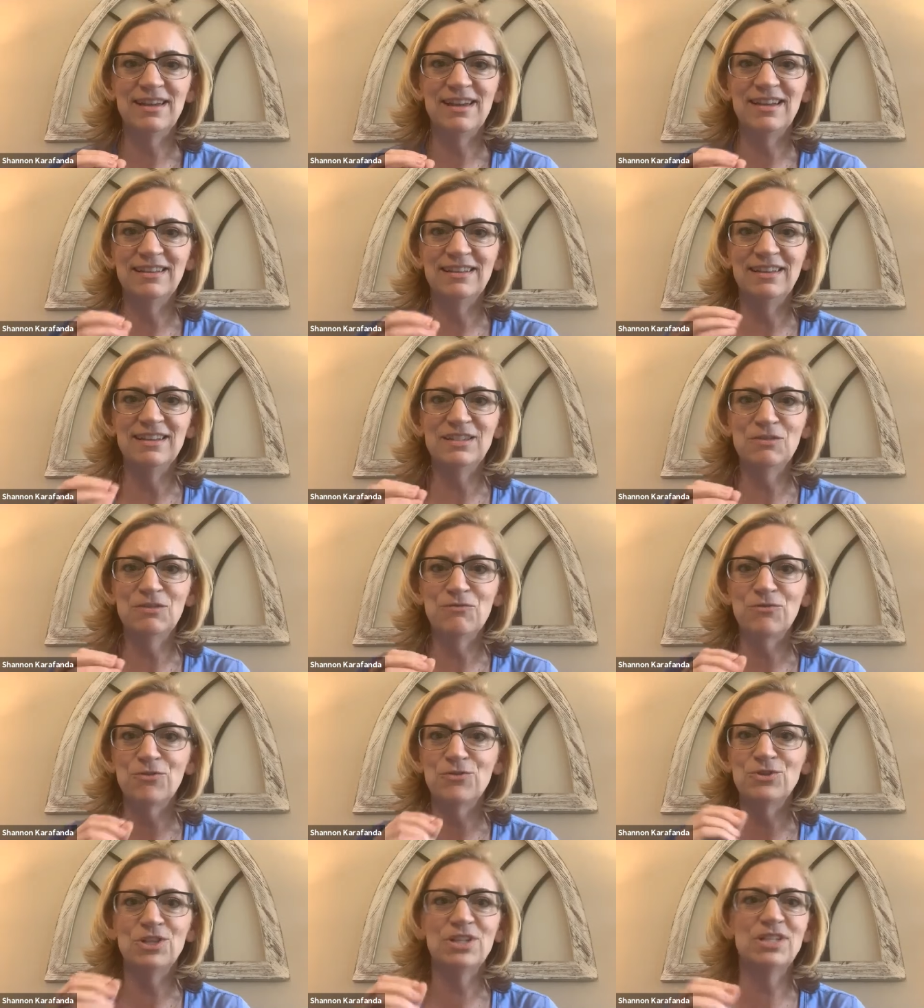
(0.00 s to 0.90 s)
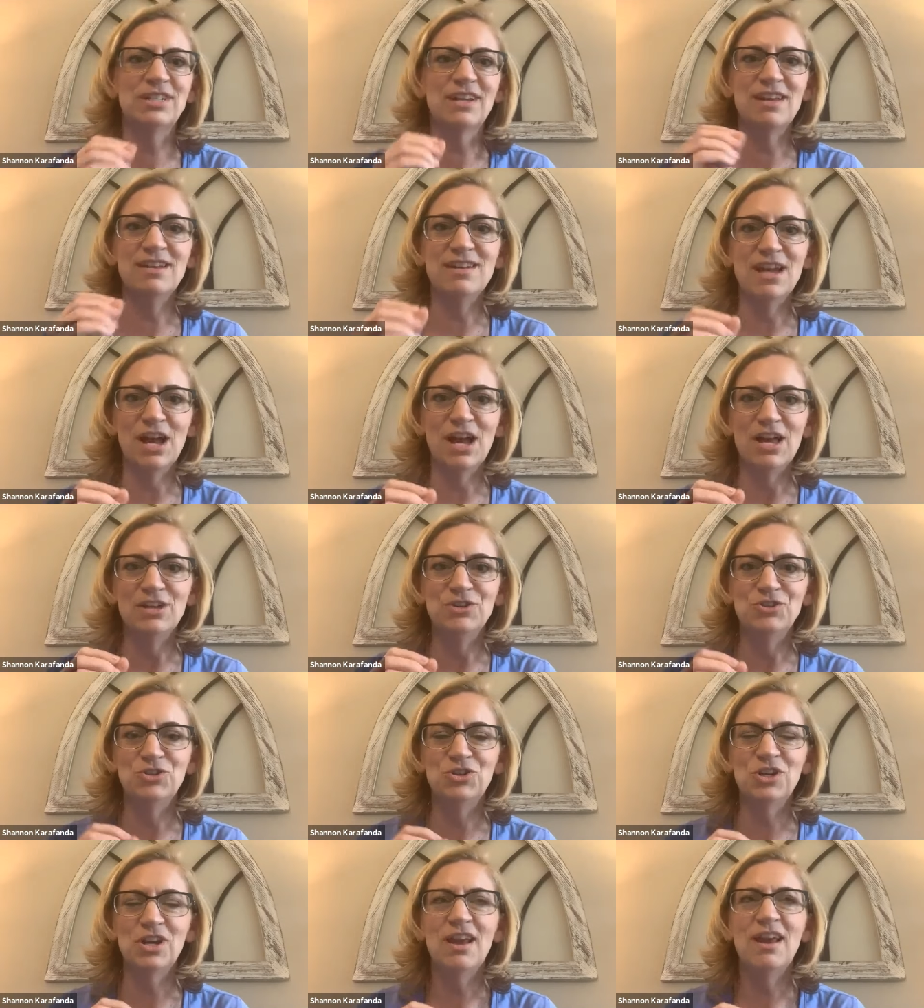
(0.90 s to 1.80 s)
and listen for just a
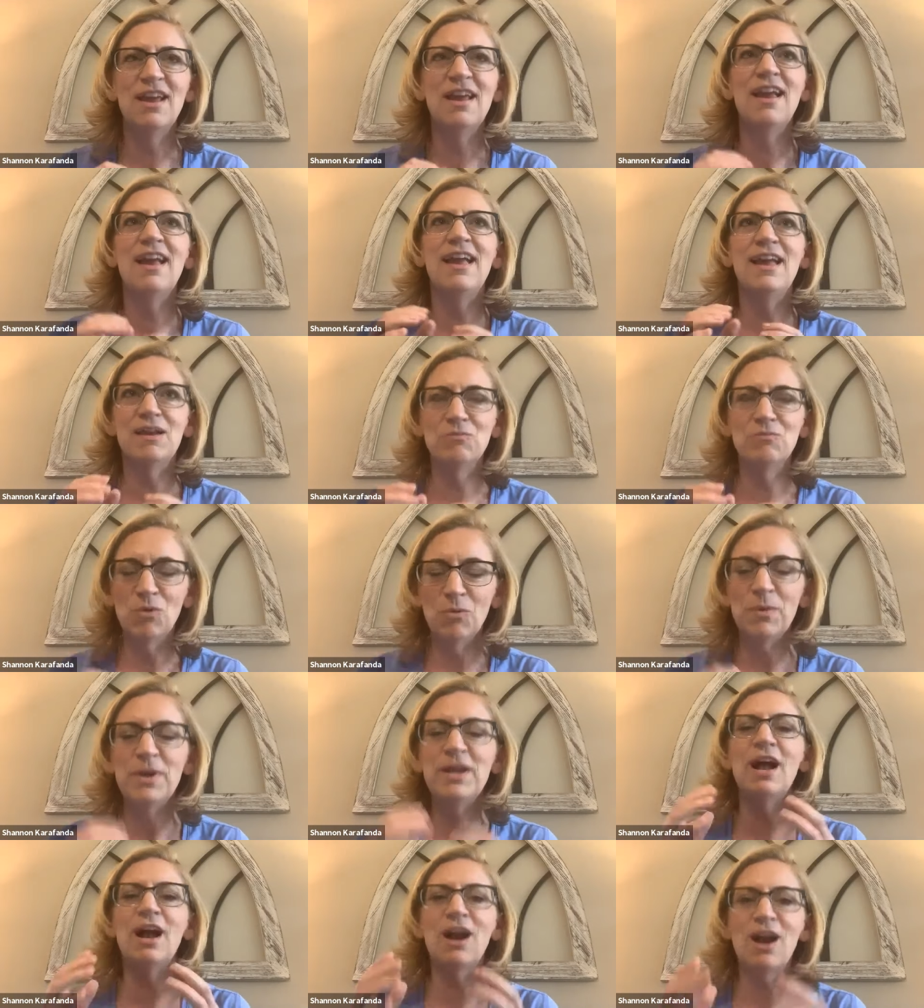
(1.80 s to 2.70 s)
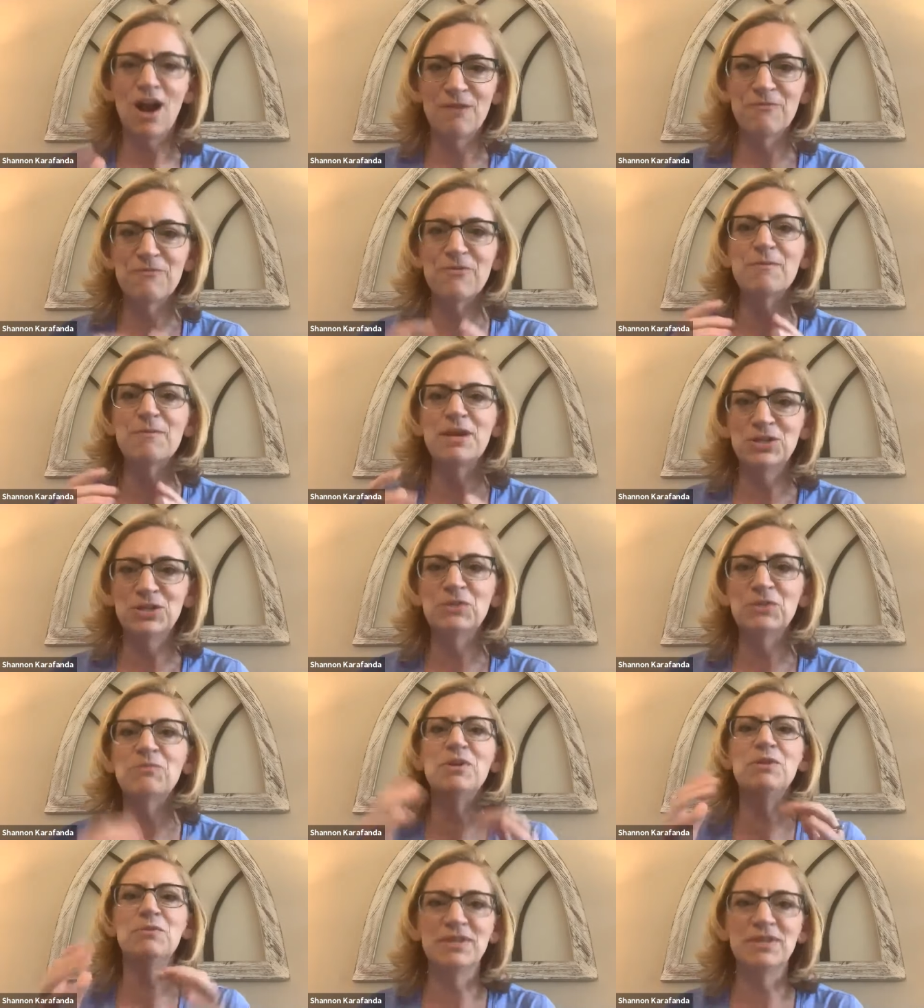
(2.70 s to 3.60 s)
nudge. And when we got confirmation,
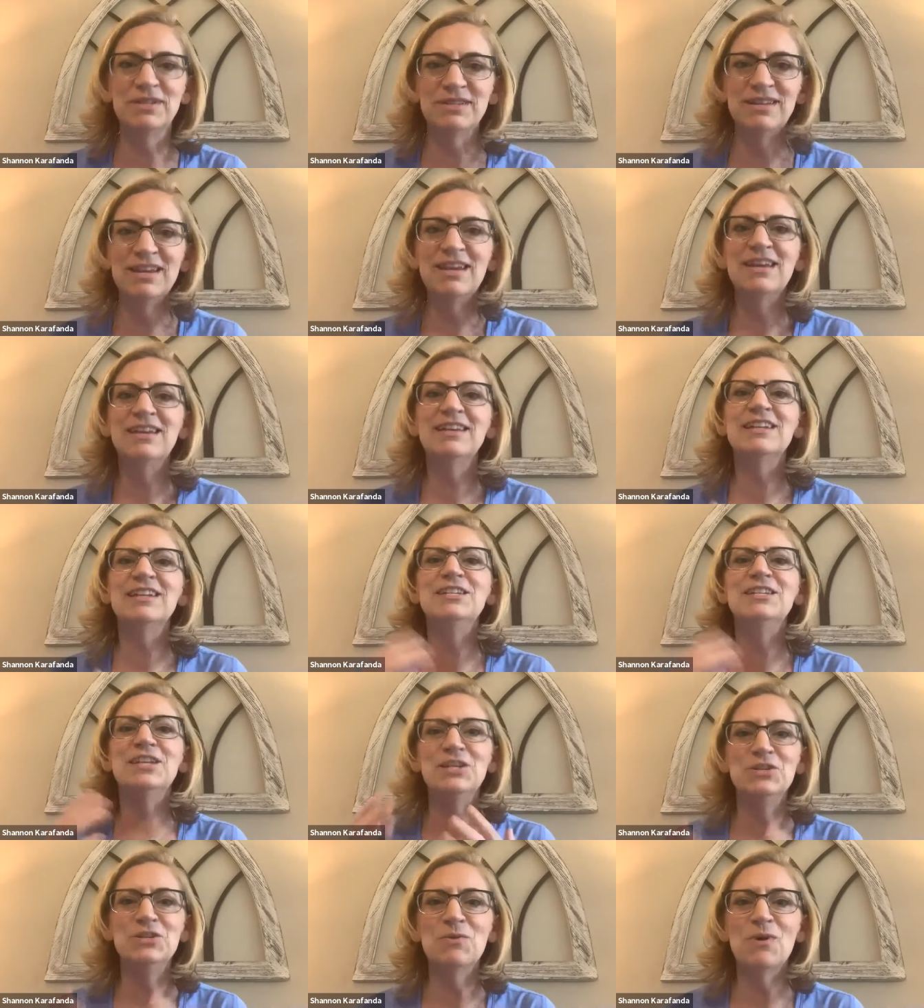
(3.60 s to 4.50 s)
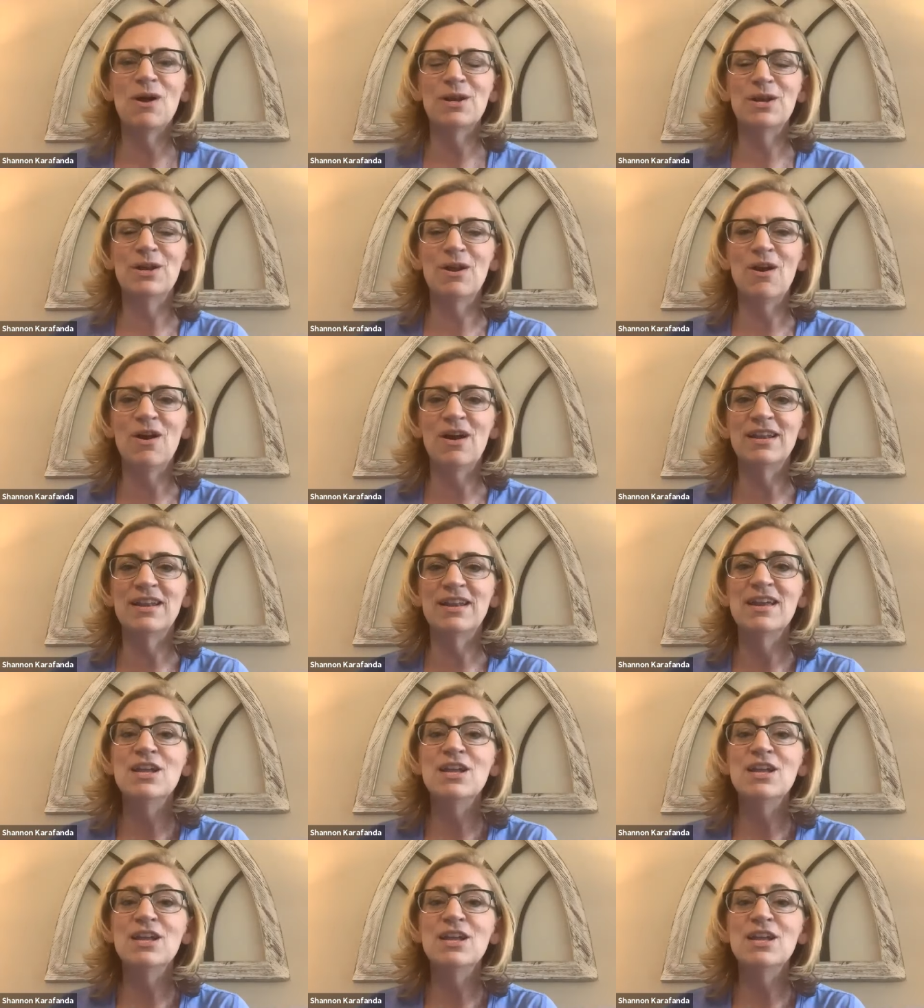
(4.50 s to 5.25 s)
we would continue on and on.